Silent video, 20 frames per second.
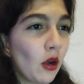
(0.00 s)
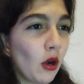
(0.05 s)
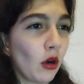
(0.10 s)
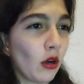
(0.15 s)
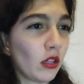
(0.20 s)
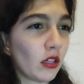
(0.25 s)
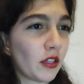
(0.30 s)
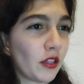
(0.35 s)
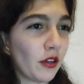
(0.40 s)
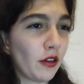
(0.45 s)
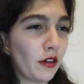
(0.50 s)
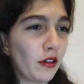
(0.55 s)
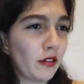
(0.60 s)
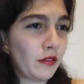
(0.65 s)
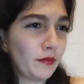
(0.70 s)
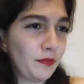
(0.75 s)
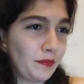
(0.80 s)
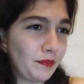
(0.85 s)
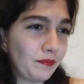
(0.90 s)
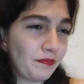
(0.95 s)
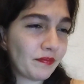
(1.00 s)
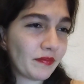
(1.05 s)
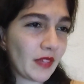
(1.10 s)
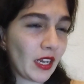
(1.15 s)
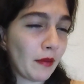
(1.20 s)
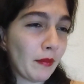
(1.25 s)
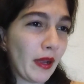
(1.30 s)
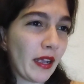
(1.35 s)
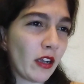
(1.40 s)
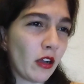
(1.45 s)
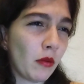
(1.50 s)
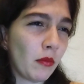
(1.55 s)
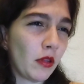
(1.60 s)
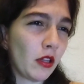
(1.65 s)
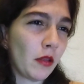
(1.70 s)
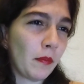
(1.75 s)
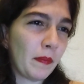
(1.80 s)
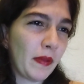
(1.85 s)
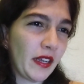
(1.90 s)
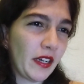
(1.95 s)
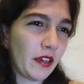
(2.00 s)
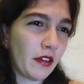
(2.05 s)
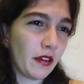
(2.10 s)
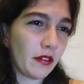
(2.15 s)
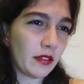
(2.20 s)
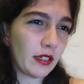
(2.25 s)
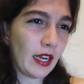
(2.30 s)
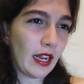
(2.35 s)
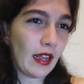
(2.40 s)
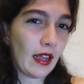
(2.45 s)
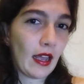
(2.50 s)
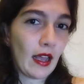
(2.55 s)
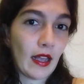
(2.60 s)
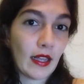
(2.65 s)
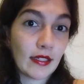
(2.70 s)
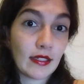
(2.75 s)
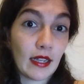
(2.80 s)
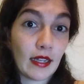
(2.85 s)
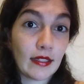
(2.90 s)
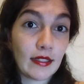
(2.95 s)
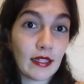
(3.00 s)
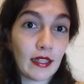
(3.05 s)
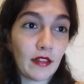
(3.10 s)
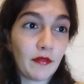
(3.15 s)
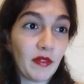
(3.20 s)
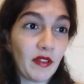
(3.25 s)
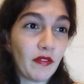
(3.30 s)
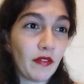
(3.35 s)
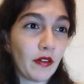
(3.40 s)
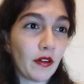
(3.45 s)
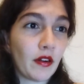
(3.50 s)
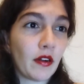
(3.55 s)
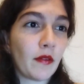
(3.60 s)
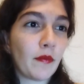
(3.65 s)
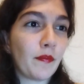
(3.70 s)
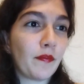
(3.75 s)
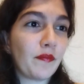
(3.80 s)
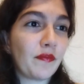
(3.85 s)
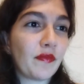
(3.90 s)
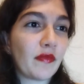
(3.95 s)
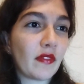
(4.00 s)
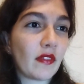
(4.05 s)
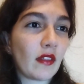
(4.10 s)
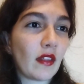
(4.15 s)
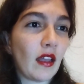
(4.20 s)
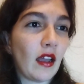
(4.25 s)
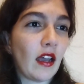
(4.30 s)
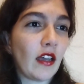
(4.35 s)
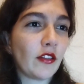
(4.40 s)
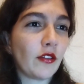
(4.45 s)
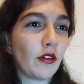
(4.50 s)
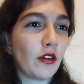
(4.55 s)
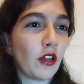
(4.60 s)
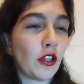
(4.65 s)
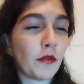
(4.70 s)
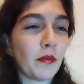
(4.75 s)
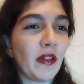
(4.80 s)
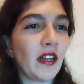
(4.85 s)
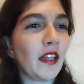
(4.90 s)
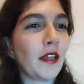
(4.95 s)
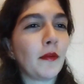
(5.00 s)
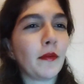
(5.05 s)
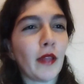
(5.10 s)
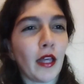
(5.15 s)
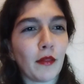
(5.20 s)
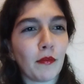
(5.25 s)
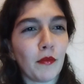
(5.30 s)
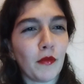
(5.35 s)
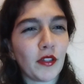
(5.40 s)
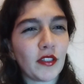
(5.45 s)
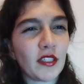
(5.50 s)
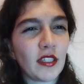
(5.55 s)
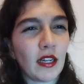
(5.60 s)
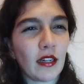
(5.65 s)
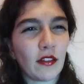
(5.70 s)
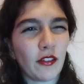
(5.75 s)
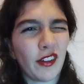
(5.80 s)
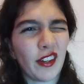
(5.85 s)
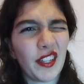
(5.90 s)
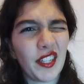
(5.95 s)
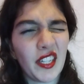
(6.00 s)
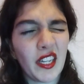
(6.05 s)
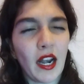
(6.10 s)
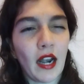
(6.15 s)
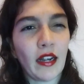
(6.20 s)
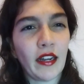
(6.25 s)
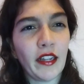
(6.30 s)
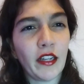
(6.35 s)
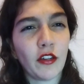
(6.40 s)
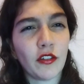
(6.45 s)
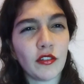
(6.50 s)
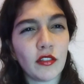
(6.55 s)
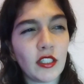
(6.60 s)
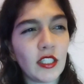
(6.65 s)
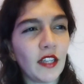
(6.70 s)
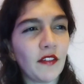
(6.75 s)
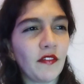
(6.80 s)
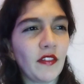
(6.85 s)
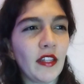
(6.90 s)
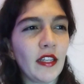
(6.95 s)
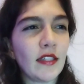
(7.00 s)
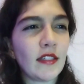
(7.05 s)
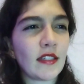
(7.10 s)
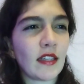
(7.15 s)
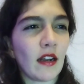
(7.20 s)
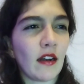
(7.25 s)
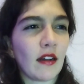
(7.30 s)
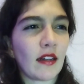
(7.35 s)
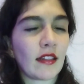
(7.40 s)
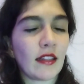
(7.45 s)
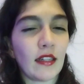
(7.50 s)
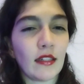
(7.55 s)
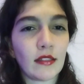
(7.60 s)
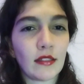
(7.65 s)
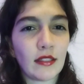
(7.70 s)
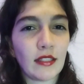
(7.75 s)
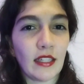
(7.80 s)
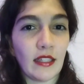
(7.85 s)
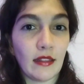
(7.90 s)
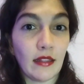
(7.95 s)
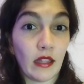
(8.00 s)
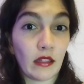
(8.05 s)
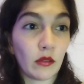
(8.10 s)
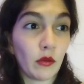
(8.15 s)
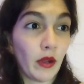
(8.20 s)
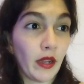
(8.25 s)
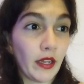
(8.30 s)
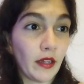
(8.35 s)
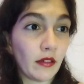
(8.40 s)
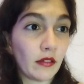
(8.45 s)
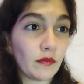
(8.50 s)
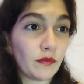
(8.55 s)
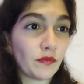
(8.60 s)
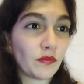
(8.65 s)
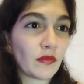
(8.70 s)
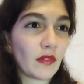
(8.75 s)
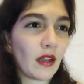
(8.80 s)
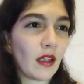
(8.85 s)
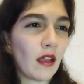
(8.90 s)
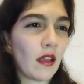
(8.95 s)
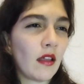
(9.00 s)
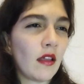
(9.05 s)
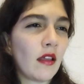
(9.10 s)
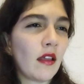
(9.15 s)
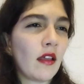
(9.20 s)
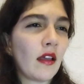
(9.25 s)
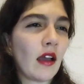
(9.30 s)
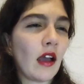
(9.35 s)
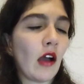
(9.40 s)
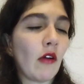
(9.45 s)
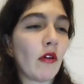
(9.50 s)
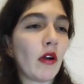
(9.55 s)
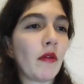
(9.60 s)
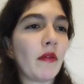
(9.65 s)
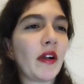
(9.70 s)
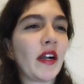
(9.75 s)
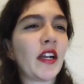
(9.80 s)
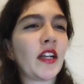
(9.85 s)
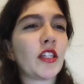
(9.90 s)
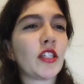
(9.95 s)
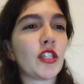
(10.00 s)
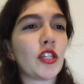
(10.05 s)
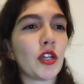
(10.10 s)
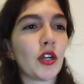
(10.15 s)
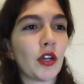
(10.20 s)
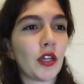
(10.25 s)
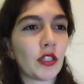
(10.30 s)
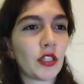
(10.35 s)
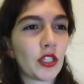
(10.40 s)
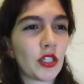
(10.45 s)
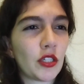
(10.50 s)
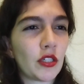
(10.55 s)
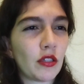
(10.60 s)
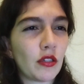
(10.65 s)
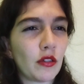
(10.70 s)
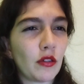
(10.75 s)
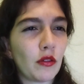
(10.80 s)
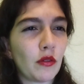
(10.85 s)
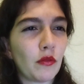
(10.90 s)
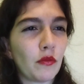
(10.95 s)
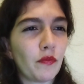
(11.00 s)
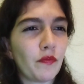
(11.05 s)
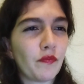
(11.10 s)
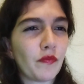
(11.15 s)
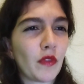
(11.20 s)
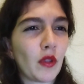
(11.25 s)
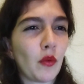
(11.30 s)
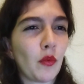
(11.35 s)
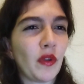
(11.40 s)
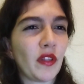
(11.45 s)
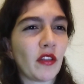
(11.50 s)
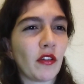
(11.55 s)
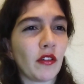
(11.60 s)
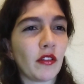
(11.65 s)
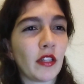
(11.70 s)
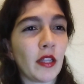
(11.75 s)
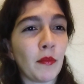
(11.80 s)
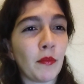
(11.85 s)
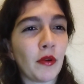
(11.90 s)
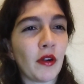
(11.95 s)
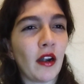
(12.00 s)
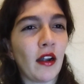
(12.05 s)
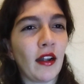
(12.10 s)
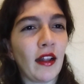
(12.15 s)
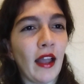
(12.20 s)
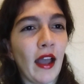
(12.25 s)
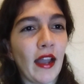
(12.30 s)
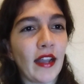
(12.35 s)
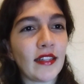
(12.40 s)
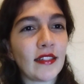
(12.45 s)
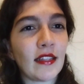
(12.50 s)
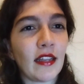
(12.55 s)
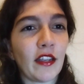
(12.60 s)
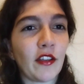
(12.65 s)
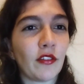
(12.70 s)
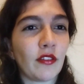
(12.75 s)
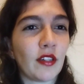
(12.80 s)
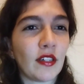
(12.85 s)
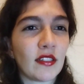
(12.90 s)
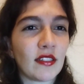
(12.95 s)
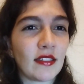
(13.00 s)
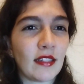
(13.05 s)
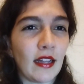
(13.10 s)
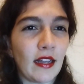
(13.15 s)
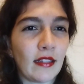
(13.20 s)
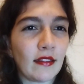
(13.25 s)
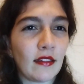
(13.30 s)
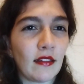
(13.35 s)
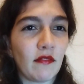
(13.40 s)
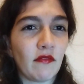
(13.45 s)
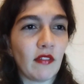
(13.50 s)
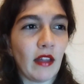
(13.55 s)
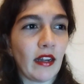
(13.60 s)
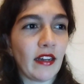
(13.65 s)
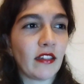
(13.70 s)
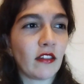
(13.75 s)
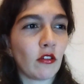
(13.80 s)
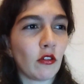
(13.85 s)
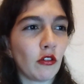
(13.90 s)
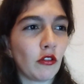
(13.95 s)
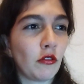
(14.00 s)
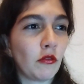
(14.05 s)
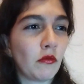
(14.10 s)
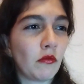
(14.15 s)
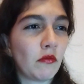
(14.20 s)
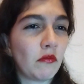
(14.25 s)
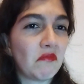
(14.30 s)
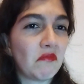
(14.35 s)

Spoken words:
Although, in my humble opinion, as I said before, I do not believe that Mozart originally conceived these characters in that way. However, judged with contemporary eyes, I understand that it could